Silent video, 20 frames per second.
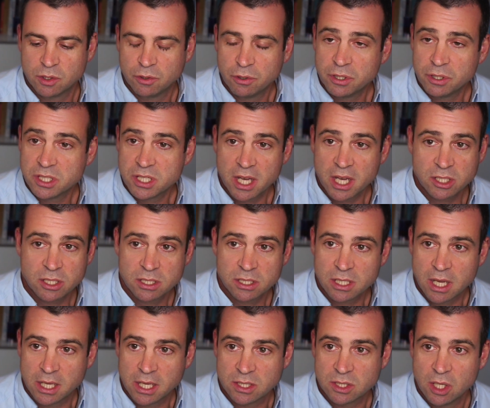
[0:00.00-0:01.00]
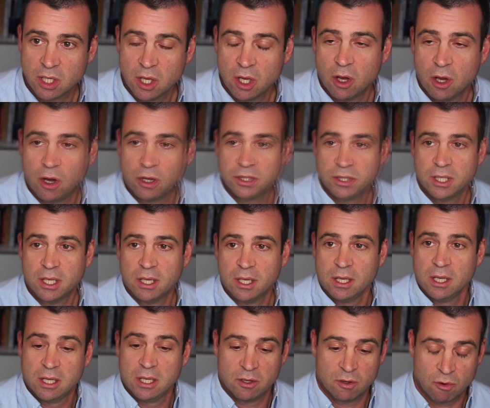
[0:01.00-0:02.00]
do this exercise. On the
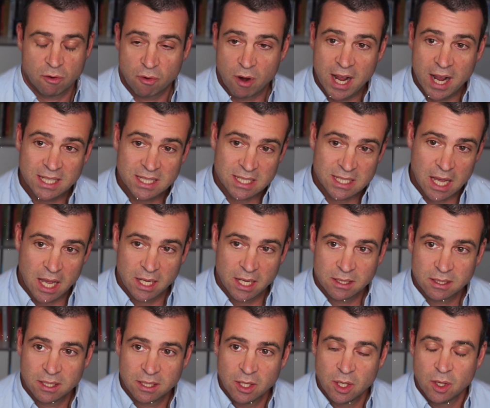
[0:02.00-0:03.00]
right side,